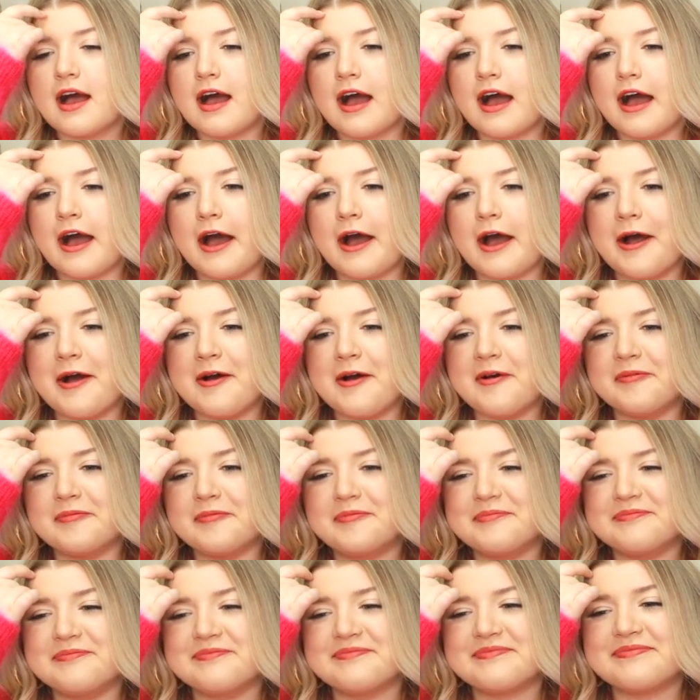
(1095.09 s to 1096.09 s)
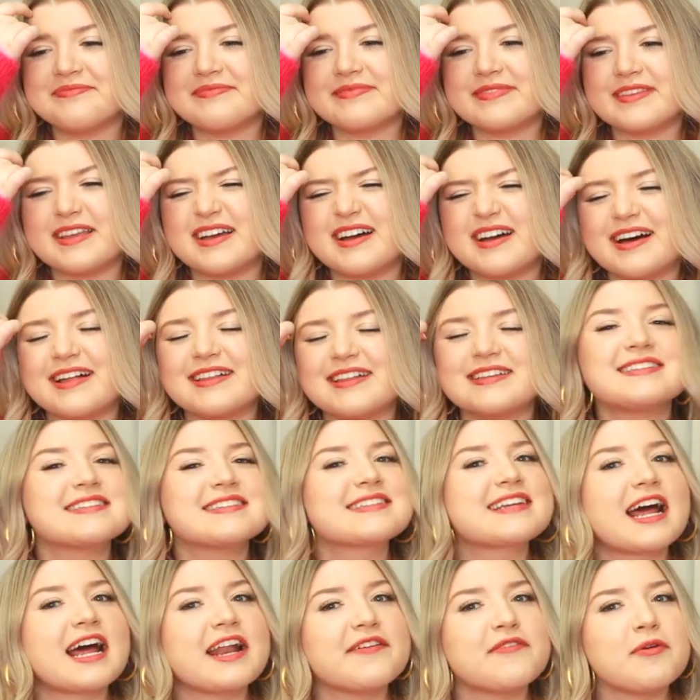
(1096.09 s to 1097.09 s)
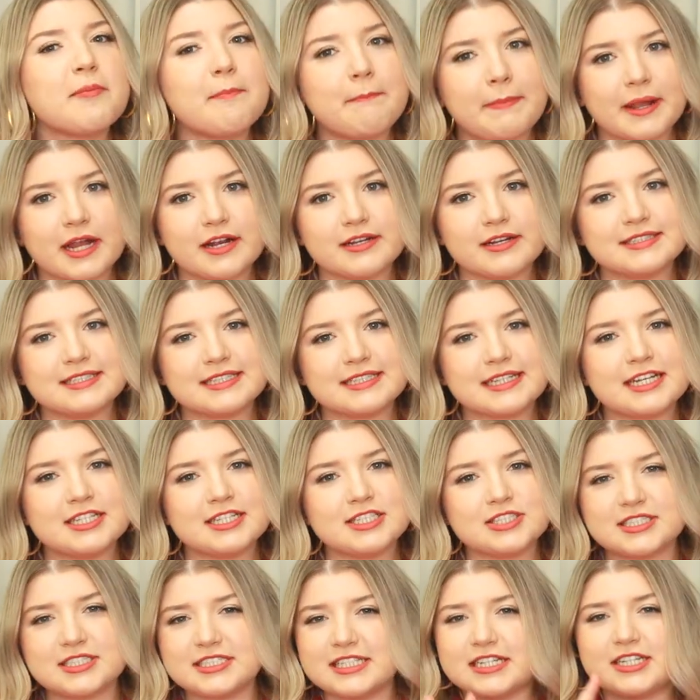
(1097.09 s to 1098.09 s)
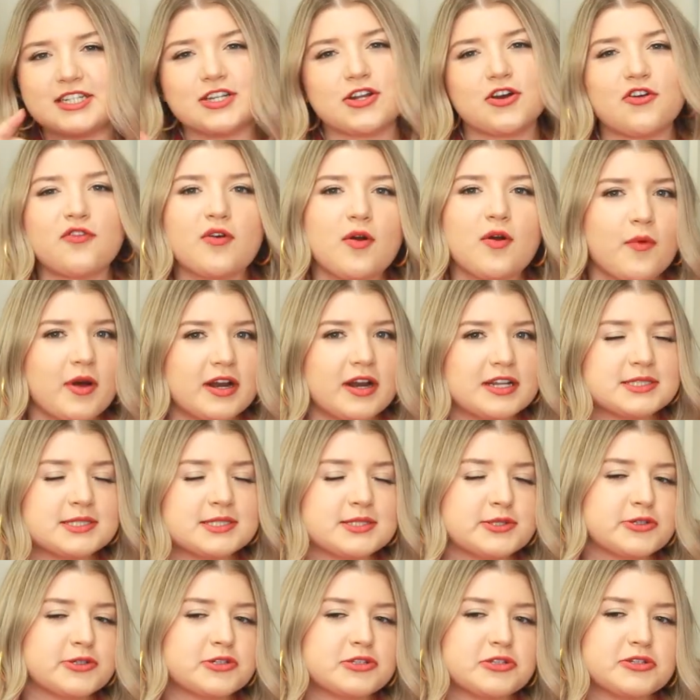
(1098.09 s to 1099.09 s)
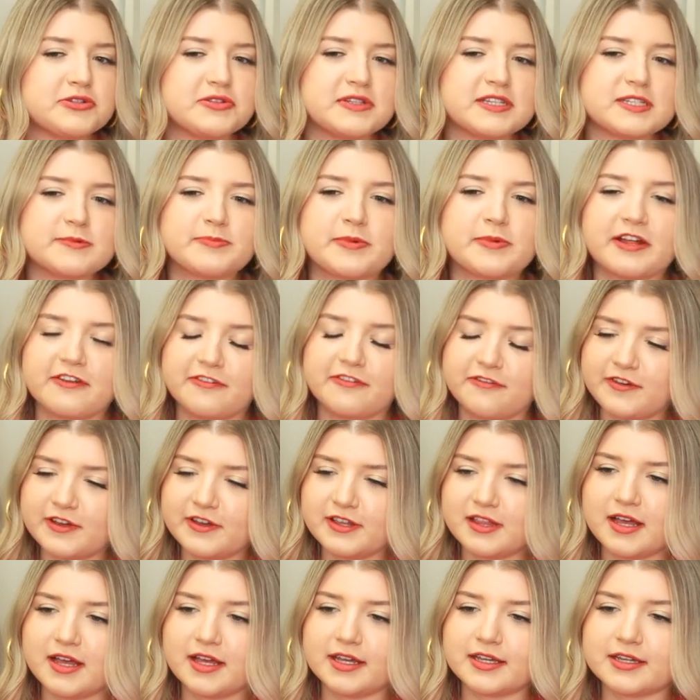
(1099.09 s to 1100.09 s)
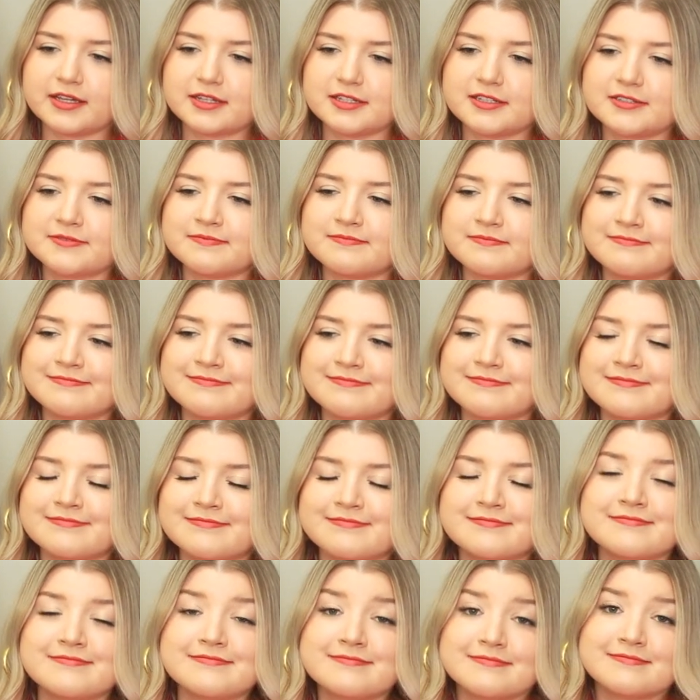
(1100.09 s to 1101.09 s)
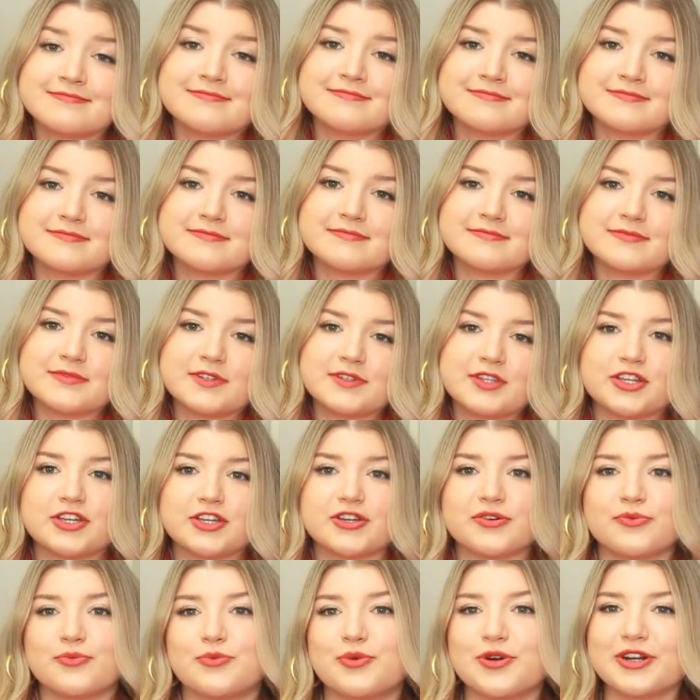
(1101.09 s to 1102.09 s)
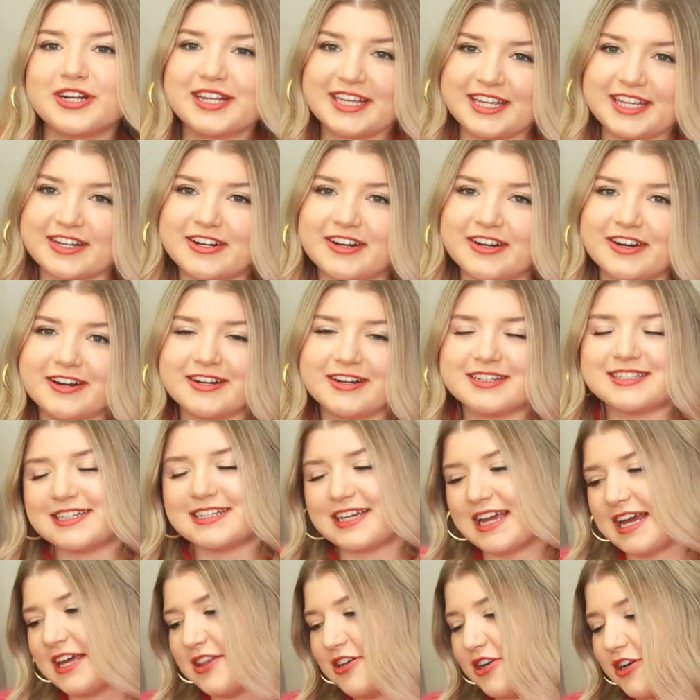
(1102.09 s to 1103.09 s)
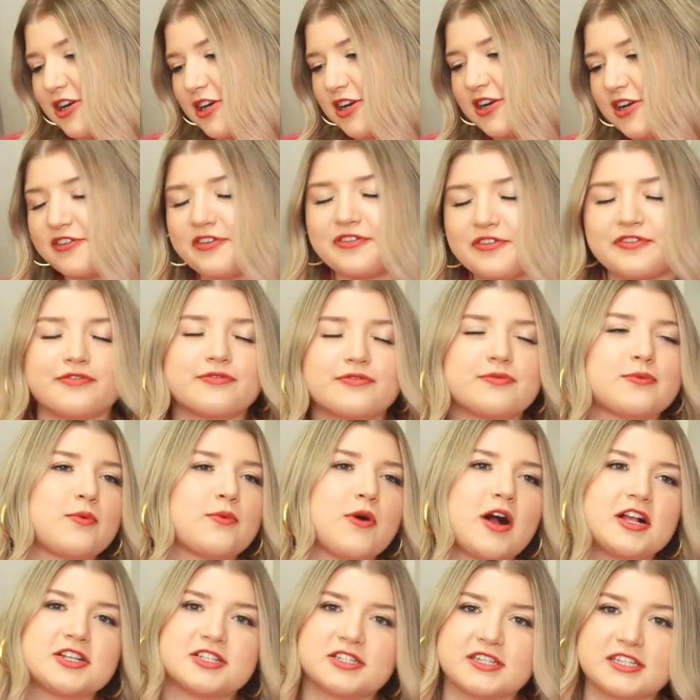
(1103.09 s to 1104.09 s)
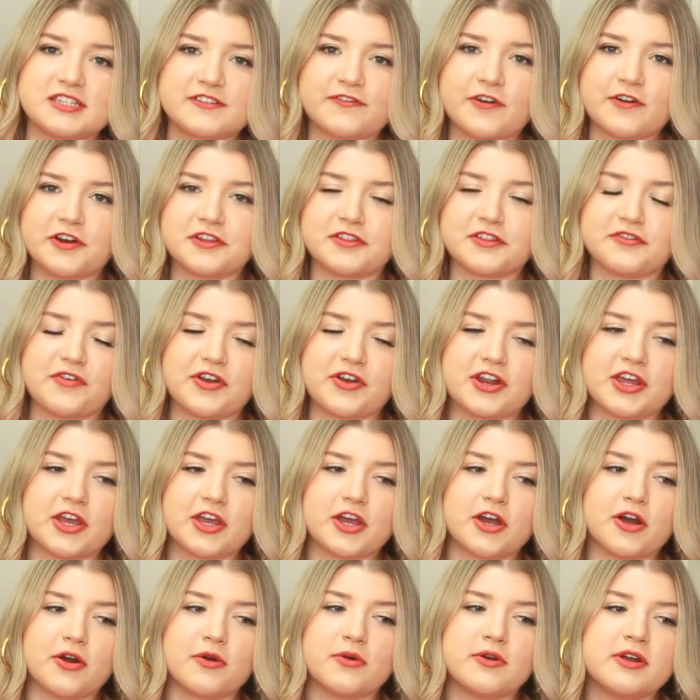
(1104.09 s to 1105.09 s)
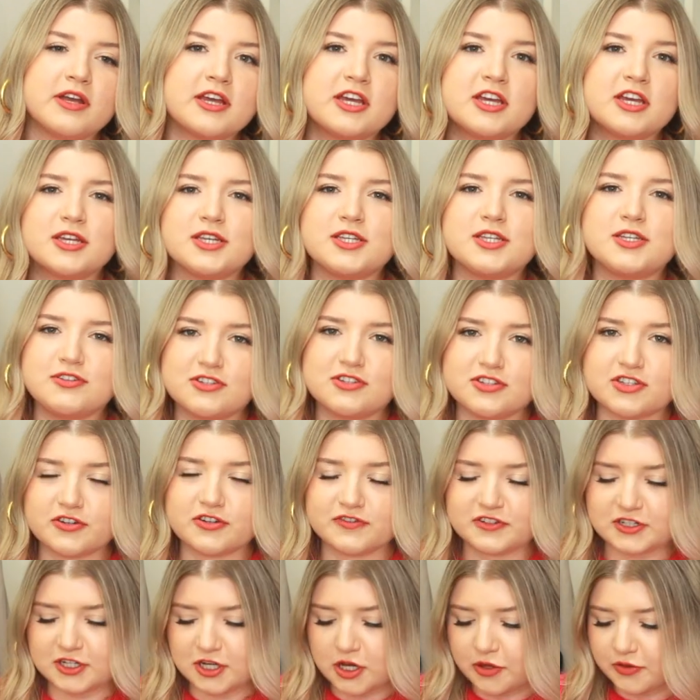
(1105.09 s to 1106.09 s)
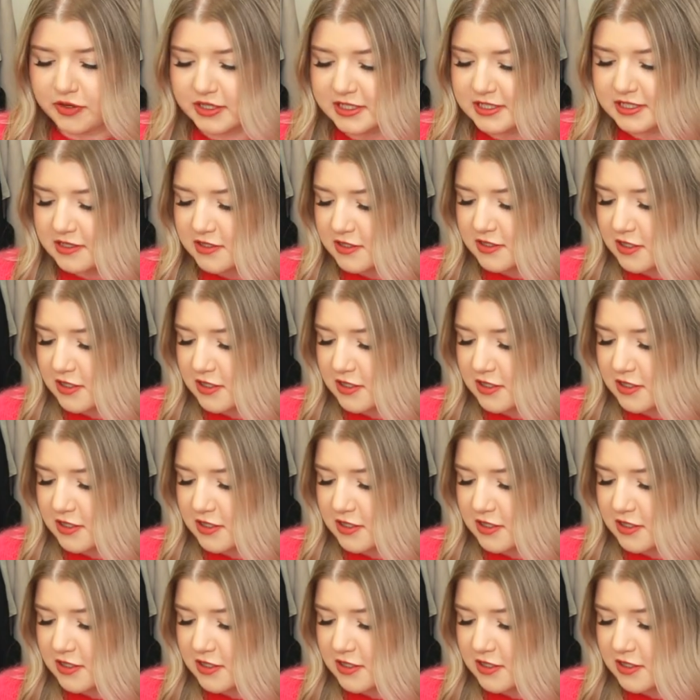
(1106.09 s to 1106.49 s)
Um, ugh, this is kind of embarrassing. I didn't know if I wanted to include this, but I feel like you, we're here together. If you've watched this far in the video, you deserve to know this.